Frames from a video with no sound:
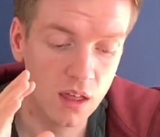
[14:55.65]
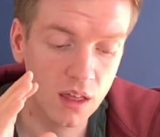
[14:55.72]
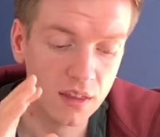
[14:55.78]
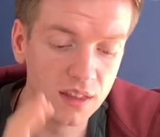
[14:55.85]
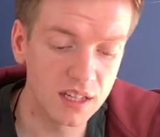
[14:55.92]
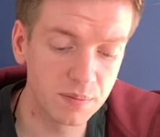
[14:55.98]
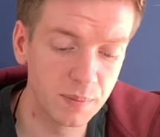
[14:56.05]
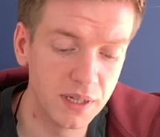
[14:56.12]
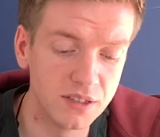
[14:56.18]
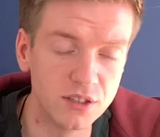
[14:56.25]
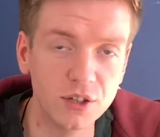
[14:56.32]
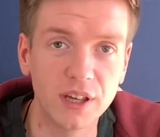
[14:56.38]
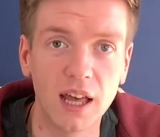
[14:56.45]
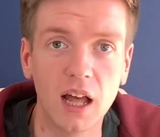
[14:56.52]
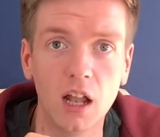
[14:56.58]
This means you
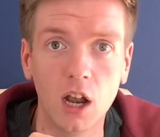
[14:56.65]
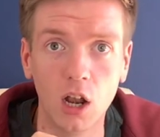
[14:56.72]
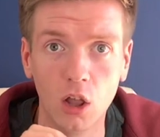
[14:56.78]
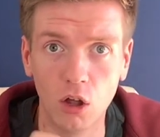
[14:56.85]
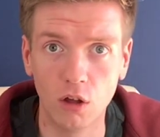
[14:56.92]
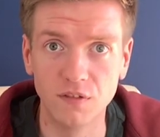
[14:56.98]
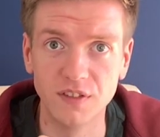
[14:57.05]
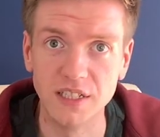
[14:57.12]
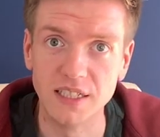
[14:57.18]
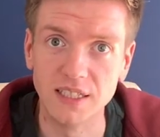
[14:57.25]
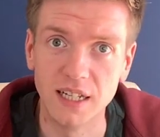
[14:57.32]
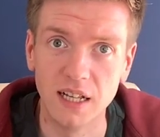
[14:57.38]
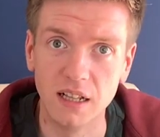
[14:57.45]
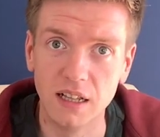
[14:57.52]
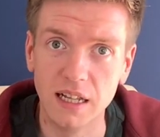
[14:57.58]
get a lot of
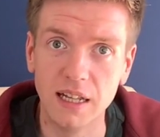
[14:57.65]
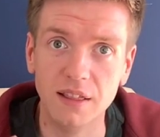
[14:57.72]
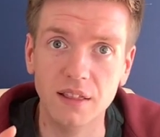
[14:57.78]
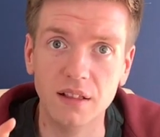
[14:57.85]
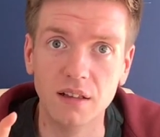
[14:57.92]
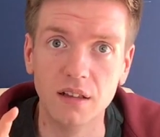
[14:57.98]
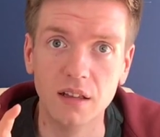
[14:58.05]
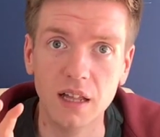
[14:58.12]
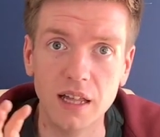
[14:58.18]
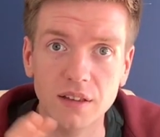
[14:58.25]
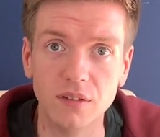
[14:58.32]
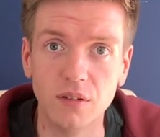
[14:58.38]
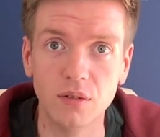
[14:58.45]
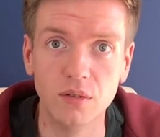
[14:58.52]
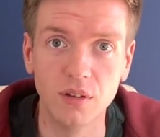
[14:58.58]
detail
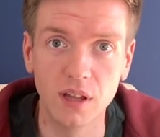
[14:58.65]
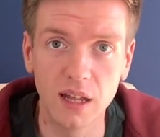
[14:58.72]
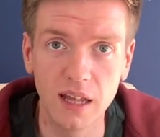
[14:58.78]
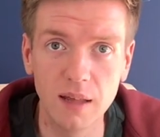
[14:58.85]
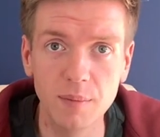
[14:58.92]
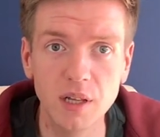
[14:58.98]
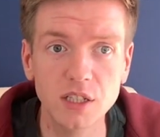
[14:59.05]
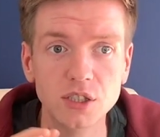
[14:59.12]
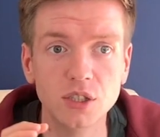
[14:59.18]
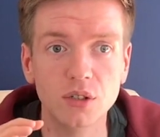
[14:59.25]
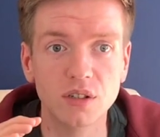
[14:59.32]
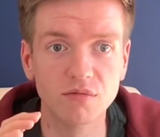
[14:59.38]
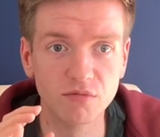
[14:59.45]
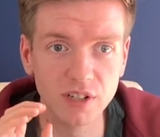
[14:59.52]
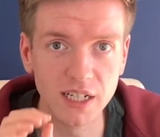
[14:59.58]
into the image. You
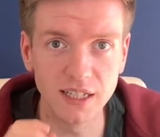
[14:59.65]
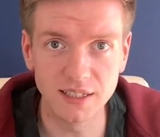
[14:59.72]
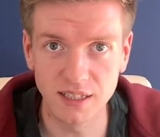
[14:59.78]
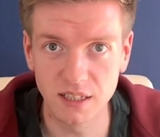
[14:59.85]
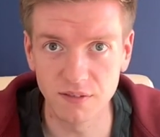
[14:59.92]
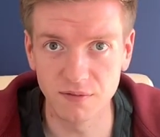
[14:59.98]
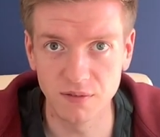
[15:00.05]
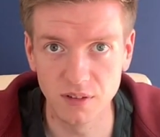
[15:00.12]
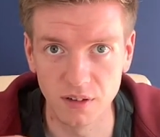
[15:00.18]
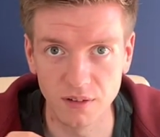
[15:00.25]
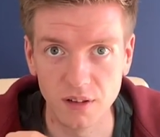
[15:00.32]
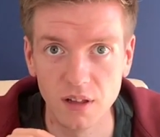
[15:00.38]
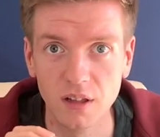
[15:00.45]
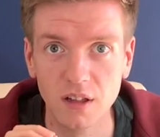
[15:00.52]
can really see the